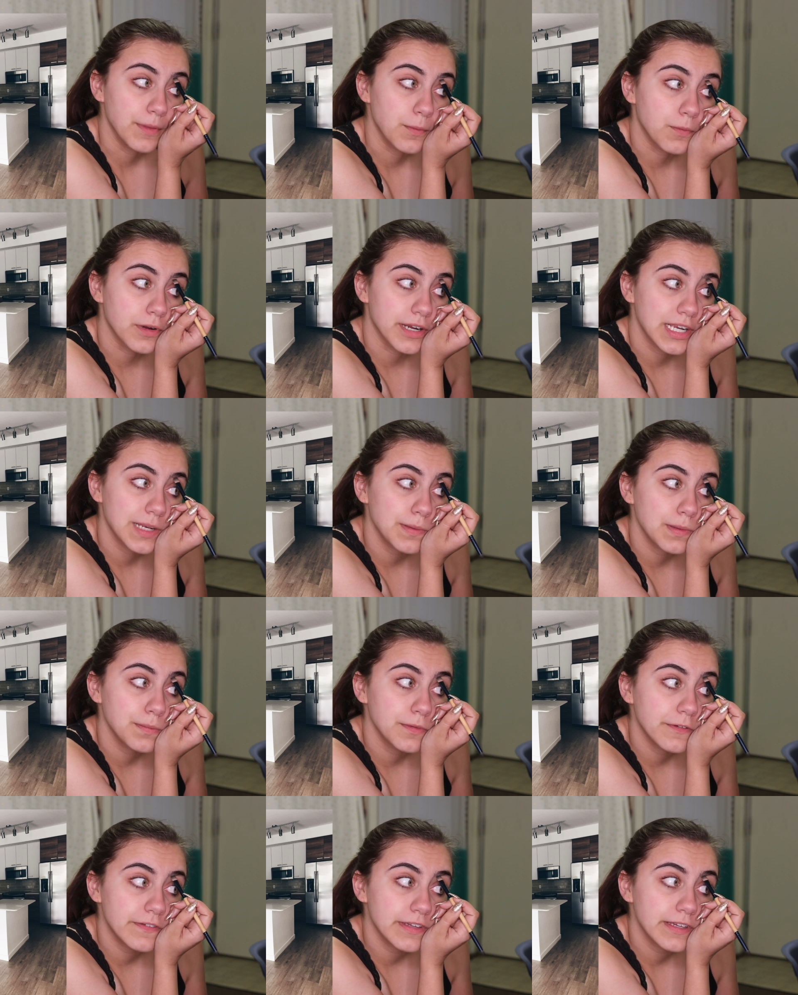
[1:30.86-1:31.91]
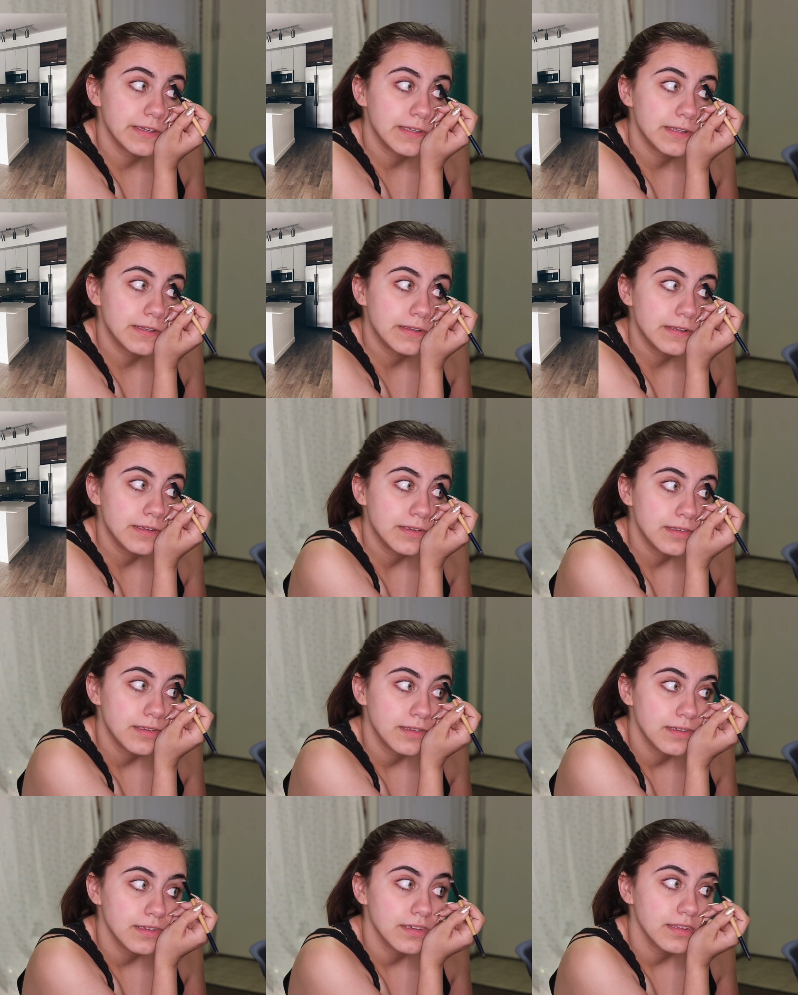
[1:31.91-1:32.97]
We're gonna be moving in
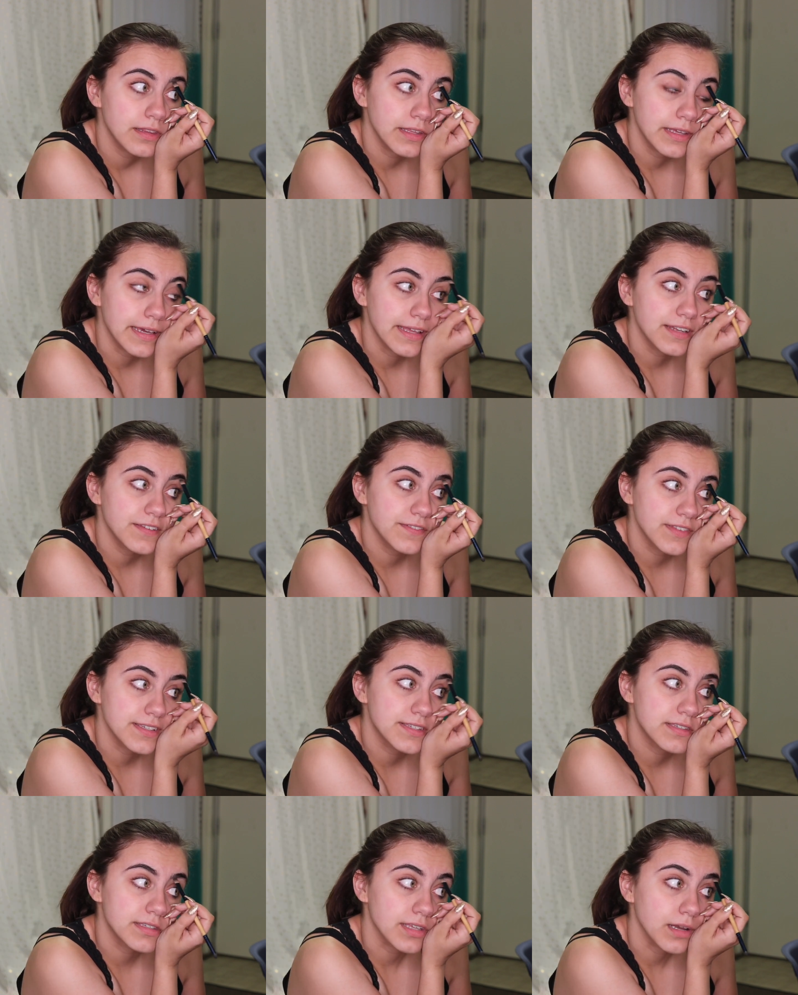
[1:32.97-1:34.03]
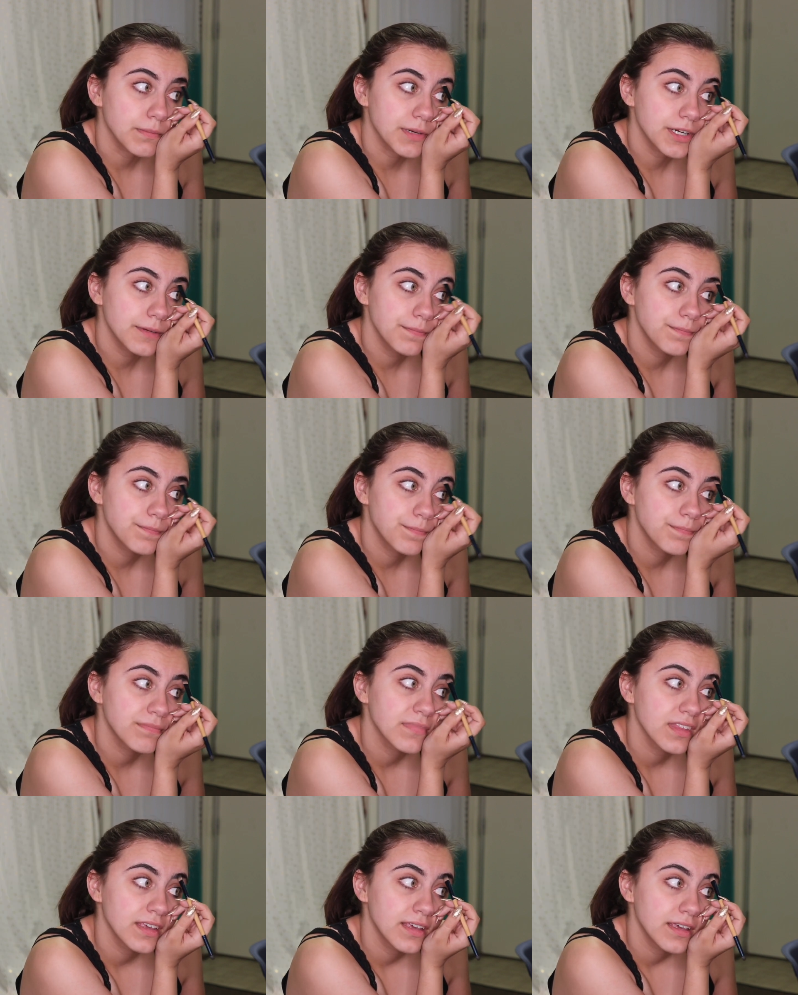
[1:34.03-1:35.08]
the end of this summer,
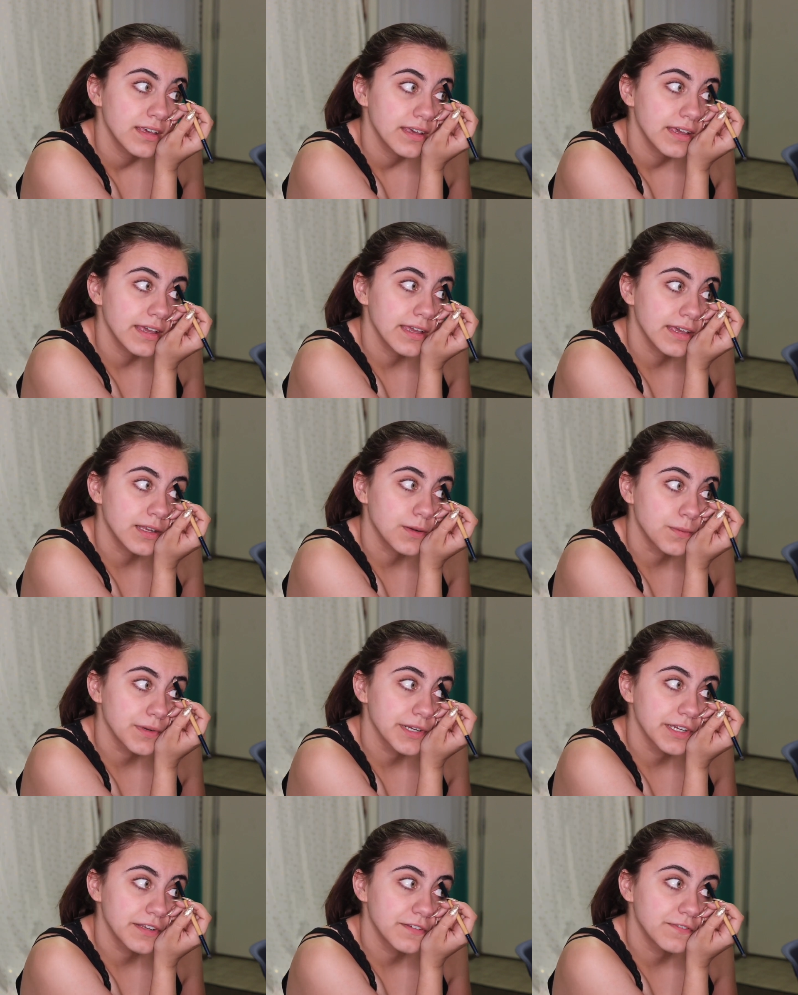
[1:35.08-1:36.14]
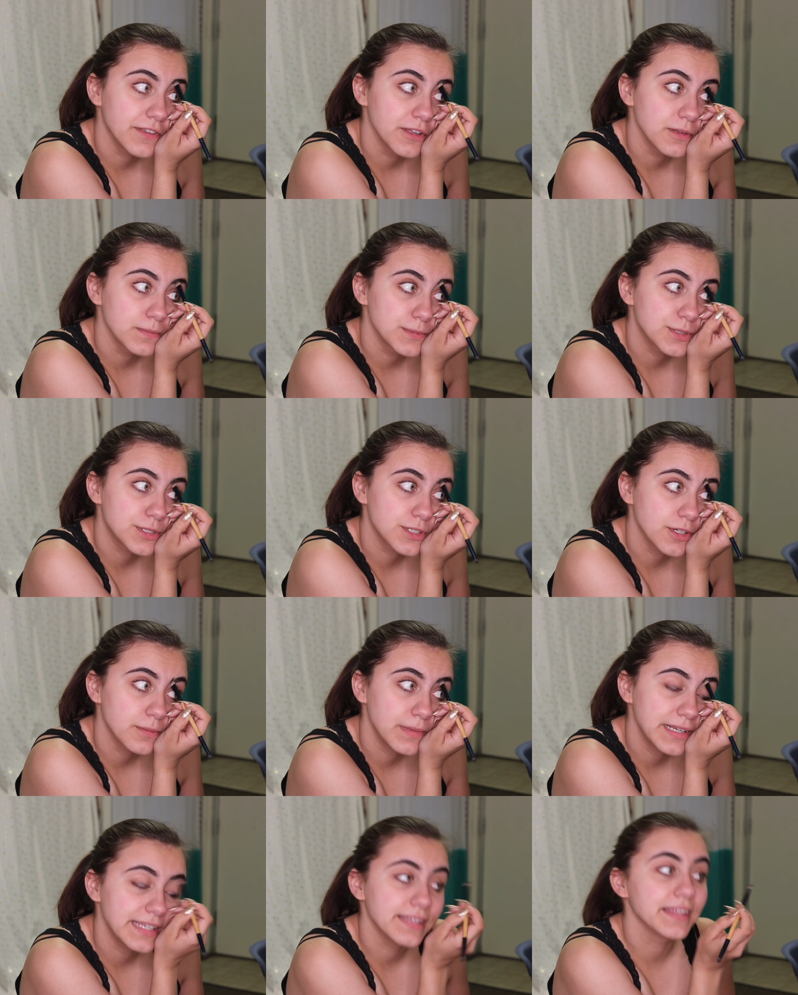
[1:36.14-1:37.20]
and we're gonna film so
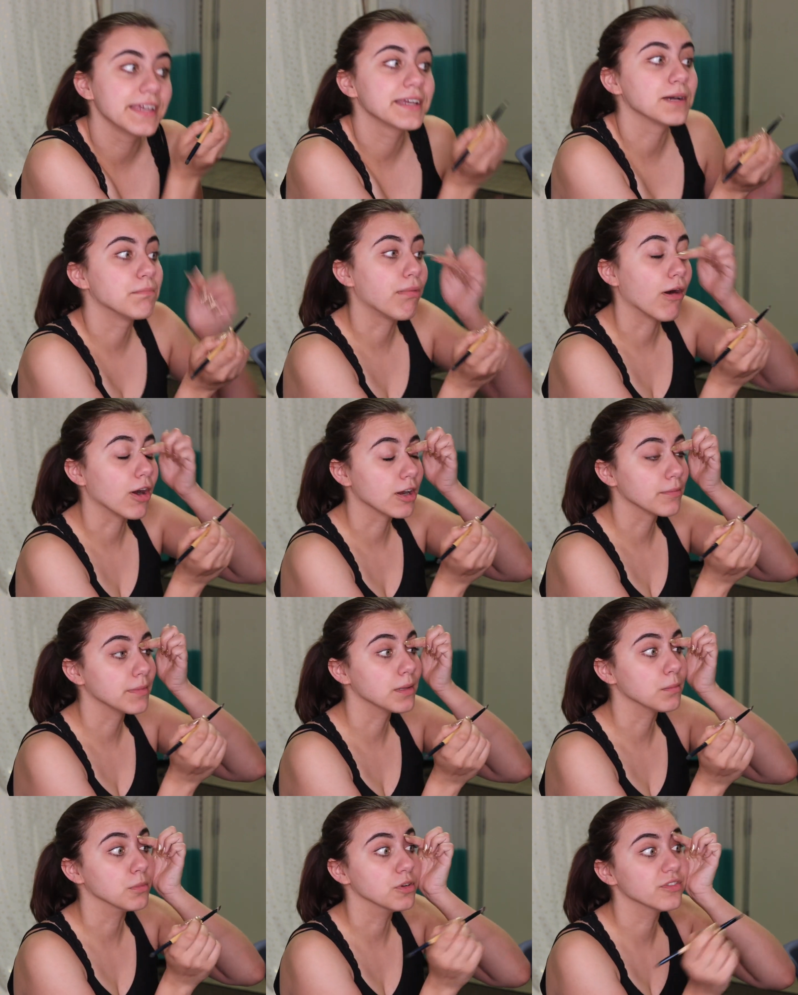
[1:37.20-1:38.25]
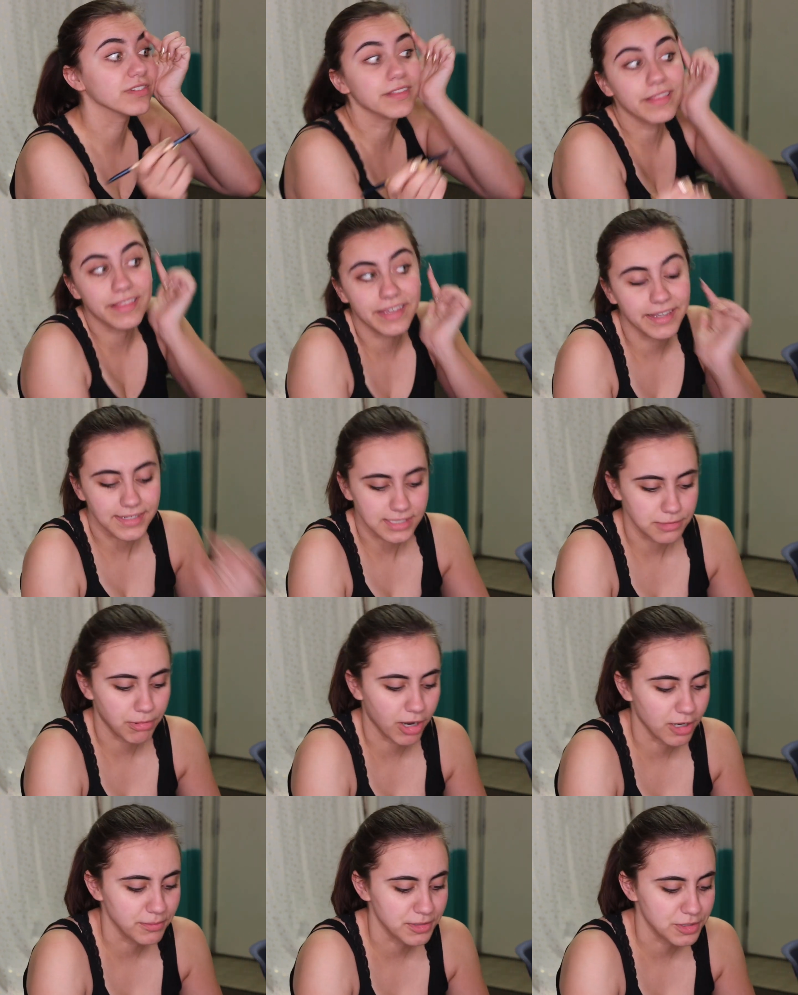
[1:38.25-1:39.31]
many like apartment move-in things,
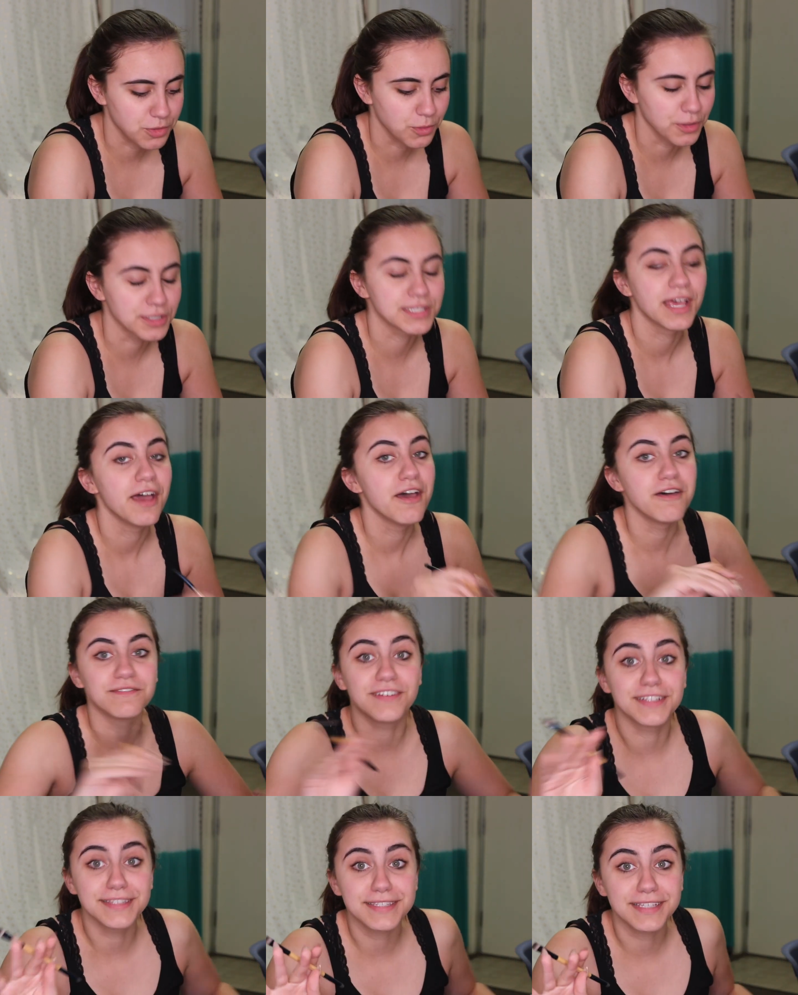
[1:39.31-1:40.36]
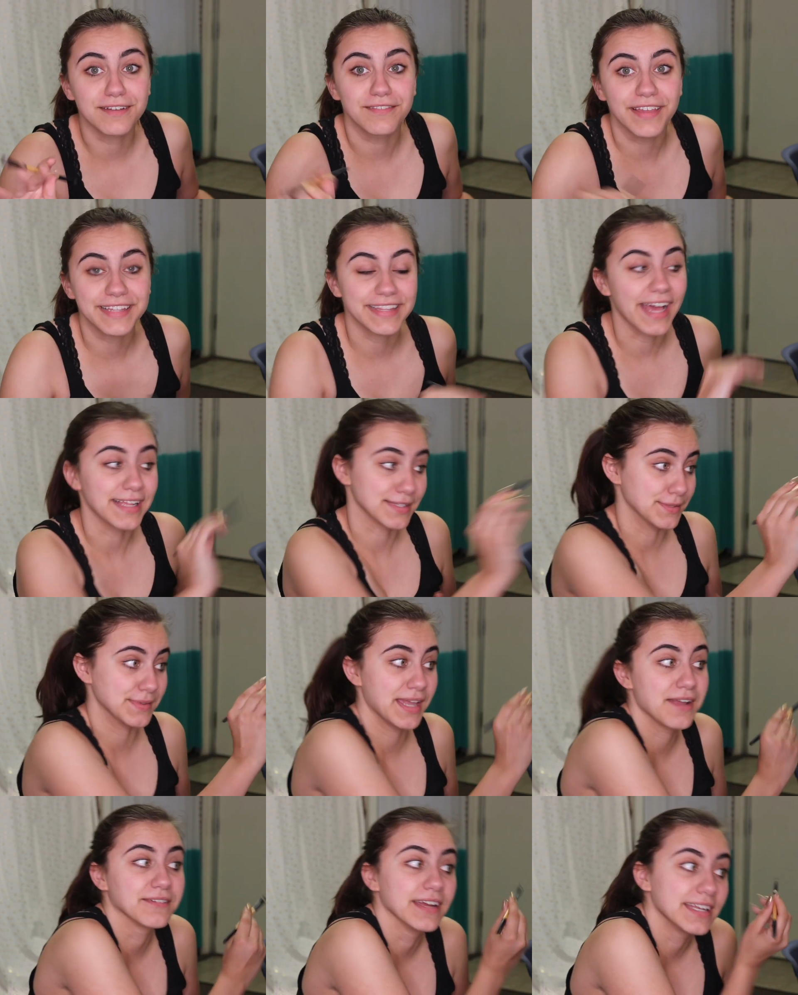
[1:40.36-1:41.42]
apartment tours, fun stuff like that, so get